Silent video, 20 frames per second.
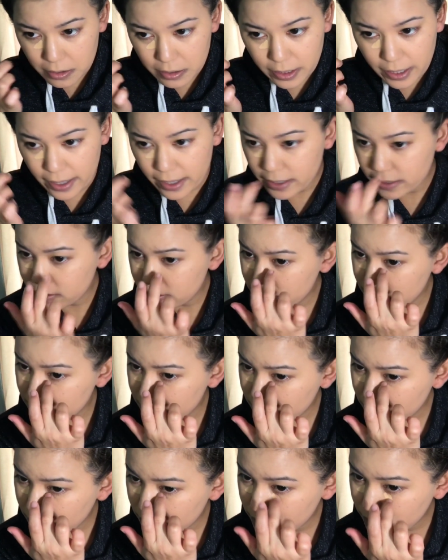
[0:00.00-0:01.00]

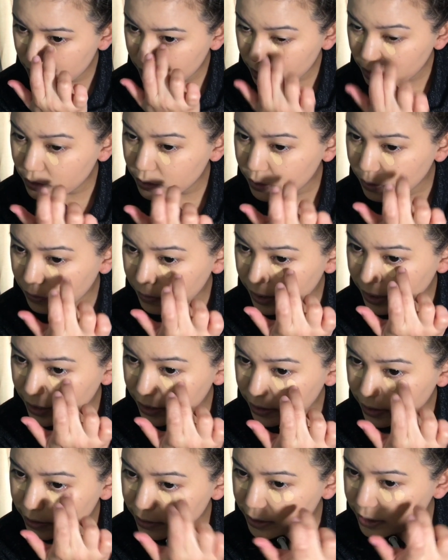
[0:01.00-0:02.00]
last. I don't know
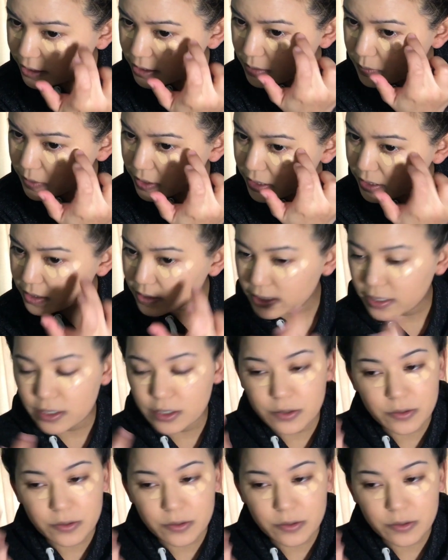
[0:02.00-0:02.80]
why. I think it's because I